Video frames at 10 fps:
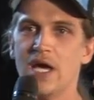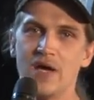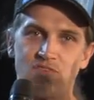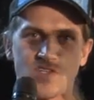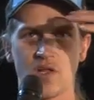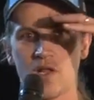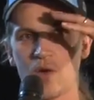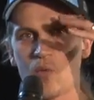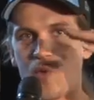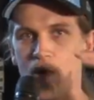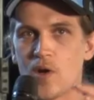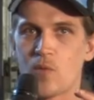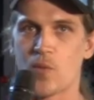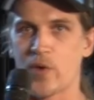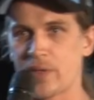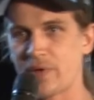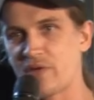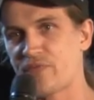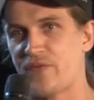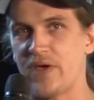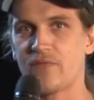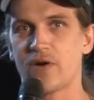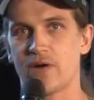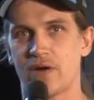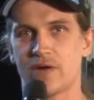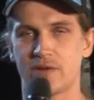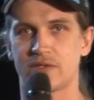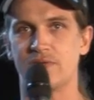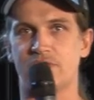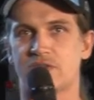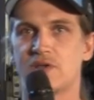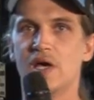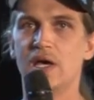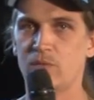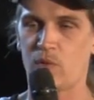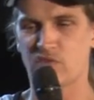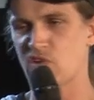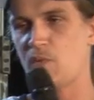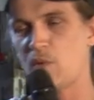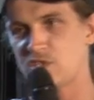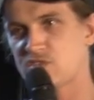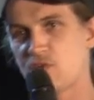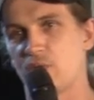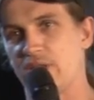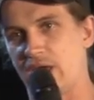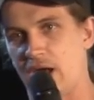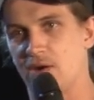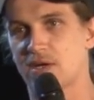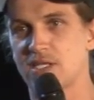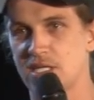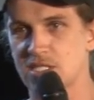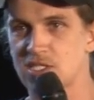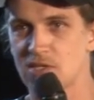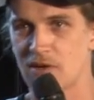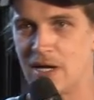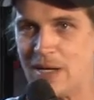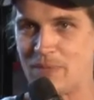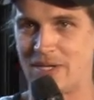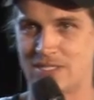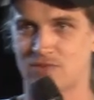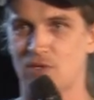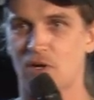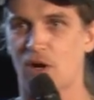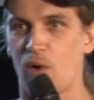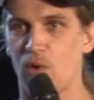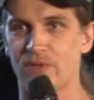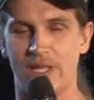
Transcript: If she's a little warm, we're worried about her fever or so I'm always throwing the air conditioner up and it's real cold.